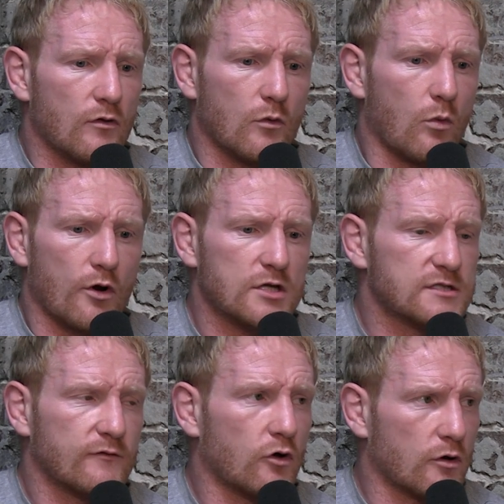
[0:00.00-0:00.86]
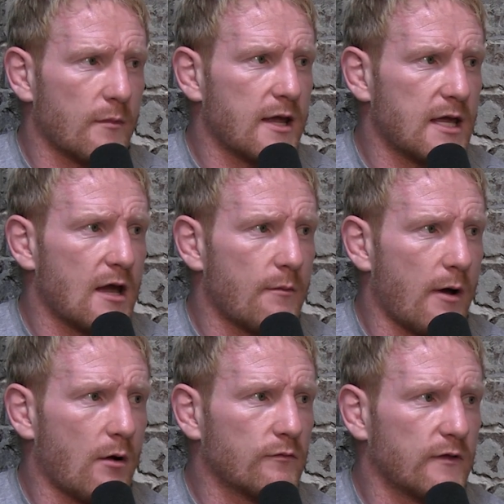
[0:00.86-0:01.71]
Warriors have got to make it
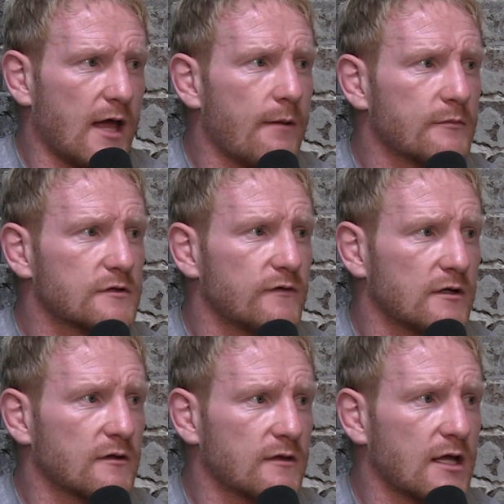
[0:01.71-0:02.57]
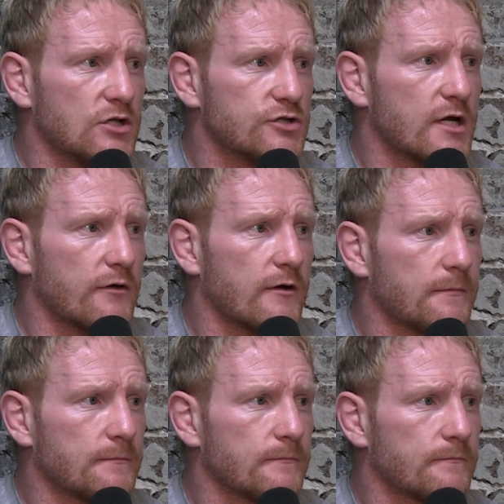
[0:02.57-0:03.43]
about the atmosphere that they can generate.